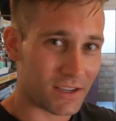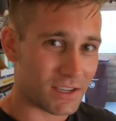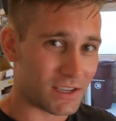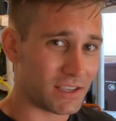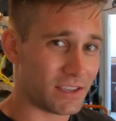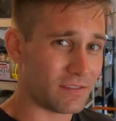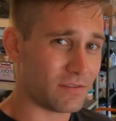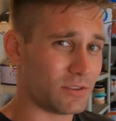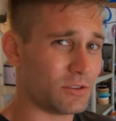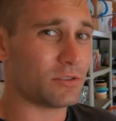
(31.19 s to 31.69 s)

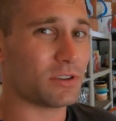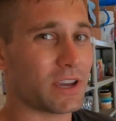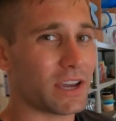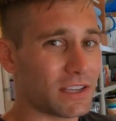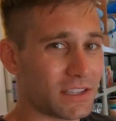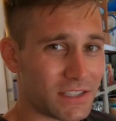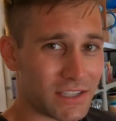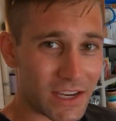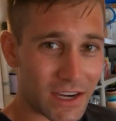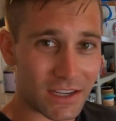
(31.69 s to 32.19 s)
giving you
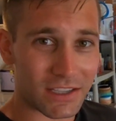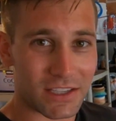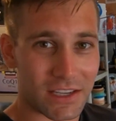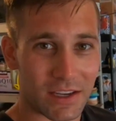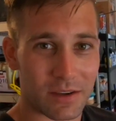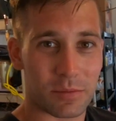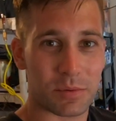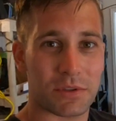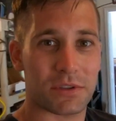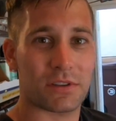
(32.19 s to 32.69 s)
guys tech
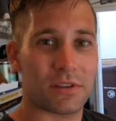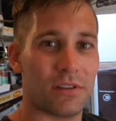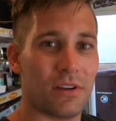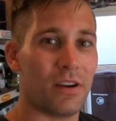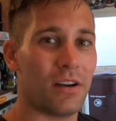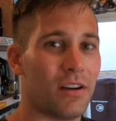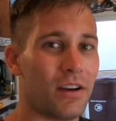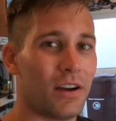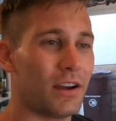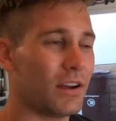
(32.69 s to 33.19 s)
tips
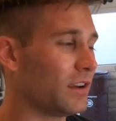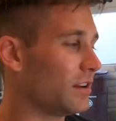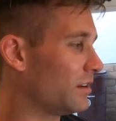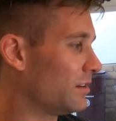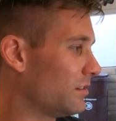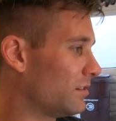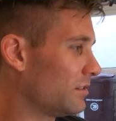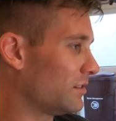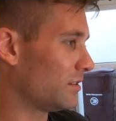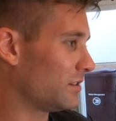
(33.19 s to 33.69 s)
on
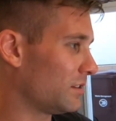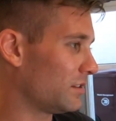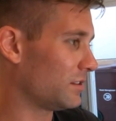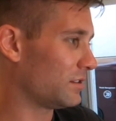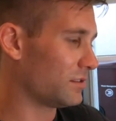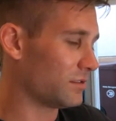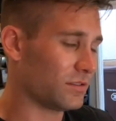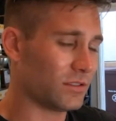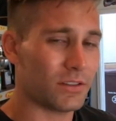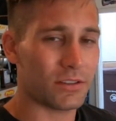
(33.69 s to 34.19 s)

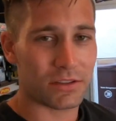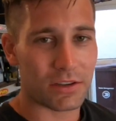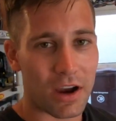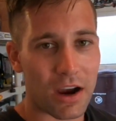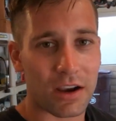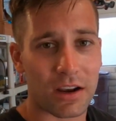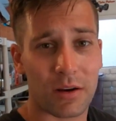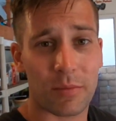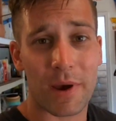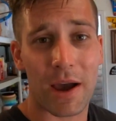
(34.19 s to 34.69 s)

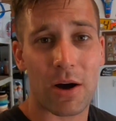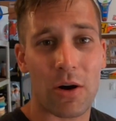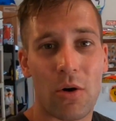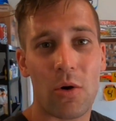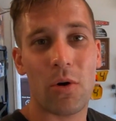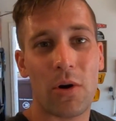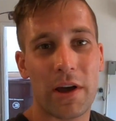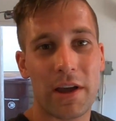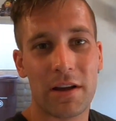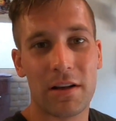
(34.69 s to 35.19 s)
talking about
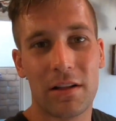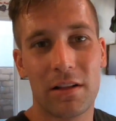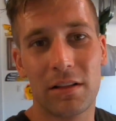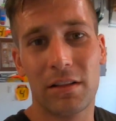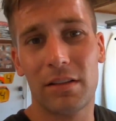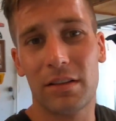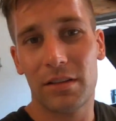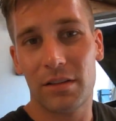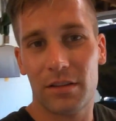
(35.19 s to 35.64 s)
oil,